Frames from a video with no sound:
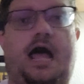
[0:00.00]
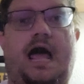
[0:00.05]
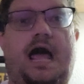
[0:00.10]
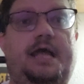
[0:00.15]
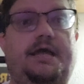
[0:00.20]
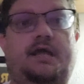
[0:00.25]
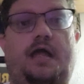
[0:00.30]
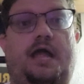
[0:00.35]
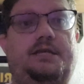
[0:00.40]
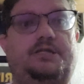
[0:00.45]

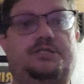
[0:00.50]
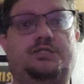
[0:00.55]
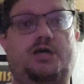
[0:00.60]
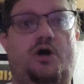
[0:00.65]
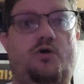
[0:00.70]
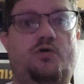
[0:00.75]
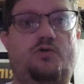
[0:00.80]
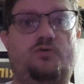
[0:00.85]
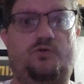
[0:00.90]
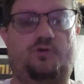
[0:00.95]
I I
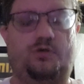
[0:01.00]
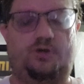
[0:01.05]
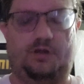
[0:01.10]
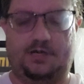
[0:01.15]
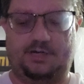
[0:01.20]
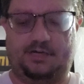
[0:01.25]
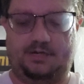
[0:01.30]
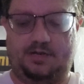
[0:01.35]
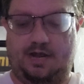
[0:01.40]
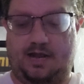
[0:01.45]
don't
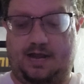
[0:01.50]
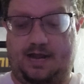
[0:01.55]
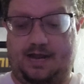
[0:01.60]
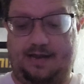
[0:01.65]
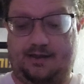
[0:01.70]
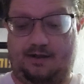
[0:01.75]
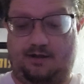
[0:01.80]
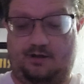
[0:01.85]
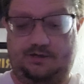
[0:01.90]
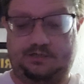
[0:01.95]
really
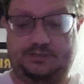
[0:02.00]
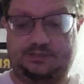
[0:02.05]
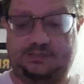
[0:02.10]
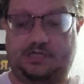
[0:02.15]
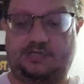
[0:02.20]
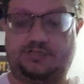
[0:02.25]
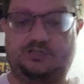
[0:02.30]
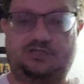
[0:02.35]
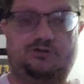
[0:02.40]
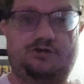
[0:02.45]
I
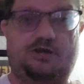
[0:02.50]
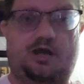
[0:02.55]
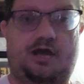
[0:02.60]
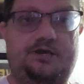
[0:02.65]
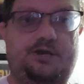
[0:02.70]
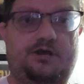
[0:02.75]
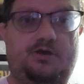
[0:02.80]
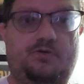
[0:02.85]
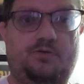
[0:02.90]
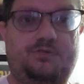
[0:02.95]
honestly do
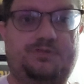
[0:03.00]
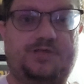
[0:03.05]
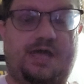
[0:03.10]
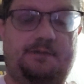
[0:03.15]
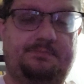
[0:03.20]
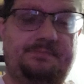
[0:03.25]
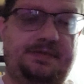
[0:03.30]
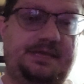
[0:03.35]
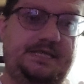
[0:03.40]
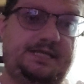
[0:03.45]
not know what
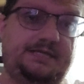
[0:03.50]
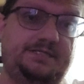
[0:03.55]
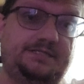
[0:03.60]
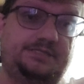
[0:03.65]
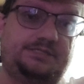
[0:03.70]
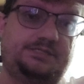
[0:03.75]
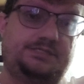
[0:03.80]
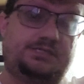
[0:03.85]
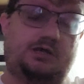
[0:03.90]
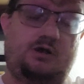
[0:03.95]
that
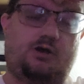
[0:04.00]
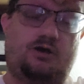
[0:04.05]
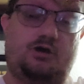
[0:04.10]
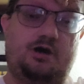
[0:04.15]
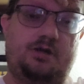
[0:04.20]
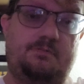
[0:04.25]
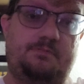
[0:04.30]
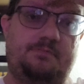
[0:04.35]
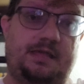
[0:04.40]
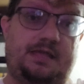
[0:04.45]
means
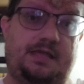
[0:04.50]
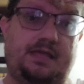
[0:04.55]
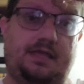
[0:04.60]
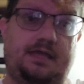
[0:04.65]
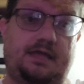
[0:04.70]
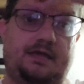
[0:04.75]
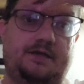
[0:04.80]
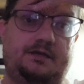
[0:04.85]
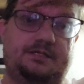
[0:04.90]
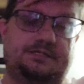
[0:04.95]
on
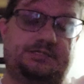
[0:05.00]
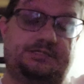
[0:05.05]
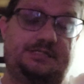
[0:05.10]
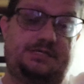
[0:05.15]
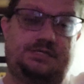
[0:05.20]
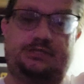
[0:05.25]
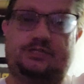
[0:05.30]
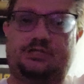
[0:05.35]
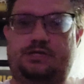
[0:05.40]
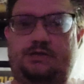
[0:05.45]
making a
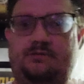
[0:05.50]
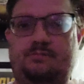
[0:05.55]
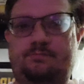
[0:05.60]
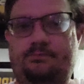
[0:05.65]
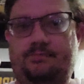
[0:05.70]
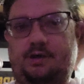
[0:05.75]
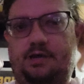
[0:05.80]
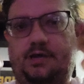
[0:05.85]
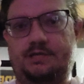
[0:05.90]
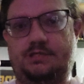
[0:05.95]

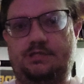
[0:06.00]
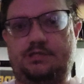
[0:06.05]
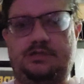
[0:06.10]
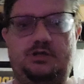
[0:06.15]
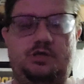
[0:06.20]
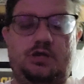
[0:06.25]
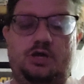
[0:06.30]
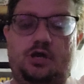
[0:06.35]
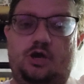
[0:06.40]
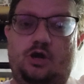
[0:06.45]
decision, but
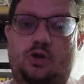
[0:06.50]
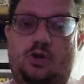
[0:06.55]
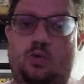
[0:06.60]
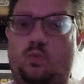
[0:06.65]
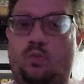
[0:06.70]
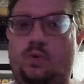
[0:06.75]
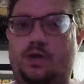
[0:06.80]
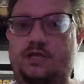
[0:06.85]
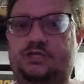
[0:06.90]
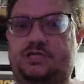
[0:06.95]

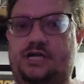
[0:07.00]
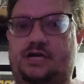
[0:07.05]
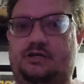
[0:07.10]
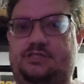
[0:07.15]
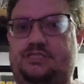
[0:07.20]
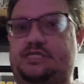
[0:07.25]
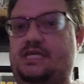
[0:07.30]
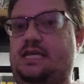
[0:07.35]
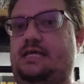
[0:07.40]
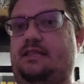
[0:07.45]
we
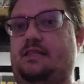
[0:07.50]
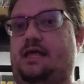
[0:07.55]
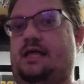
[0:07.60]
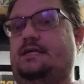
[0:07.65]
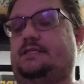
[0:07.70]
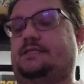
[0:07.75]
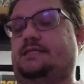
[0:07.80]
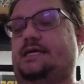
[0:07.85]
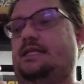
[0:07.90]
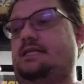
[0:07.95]
shall see.
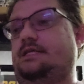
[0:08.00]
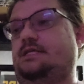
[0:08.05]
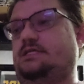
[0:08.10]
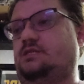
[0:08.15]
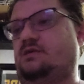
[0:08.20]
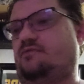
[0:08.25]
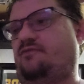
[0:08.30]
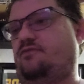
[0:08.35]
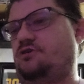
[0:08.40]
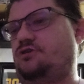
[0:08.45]
Like I said, this
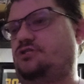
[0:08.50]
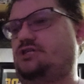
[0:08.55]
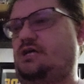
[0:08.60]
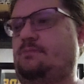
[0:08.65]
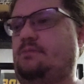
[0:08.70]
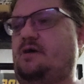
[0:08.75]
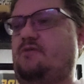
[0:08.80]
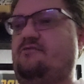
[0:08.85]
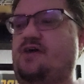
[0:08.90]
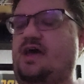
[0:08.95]
is the first
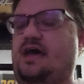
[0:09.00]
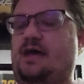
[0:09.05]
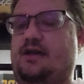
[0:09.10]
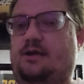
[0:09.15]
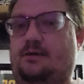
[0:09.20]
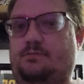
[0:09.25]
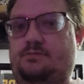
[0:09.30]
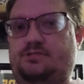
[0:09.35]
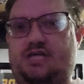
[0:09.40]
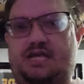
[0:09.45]
time I've had
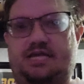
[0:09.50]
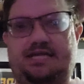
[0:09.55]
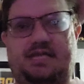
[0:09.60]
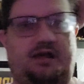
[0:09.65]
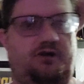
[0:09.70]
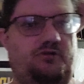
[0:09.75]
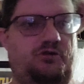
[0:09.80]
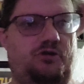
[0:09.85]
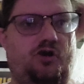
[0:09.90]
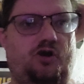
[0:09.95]
an upside
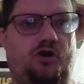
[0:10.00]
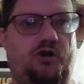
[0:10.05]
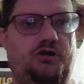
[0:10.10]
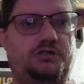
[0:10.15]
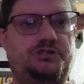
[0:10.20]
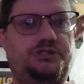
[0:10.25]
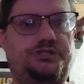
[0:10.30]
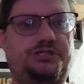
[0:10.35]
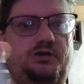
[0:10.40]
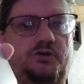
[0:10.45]
down
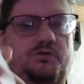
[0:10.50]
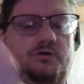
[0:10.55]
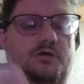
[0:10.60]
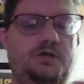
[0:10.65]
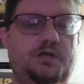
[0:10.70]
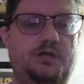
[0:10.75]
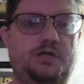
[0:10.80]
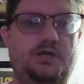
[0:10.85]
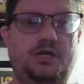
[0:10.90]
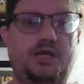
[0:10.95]
card, so.
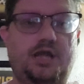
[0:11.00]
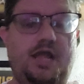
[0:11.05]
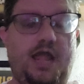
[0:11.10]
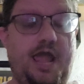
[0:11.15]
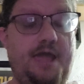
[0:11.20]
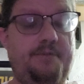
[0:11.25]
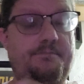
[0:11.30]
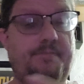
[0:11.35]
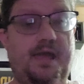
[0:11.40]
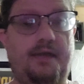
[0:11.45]

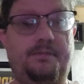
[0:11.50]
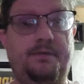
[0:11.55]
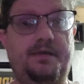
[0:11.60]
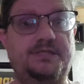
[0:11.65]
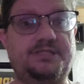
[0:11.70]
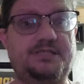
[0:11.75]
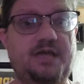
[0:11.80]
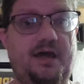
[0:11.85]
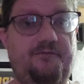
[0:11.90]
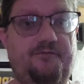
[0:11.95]
And
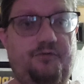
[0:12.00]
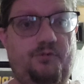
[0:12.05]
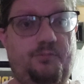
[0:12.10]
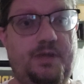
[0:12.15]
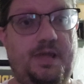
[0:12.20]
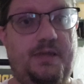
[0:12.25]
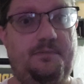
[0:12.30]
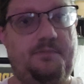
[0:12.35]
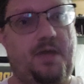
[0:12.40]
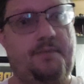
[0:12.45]
maybe it's not for me.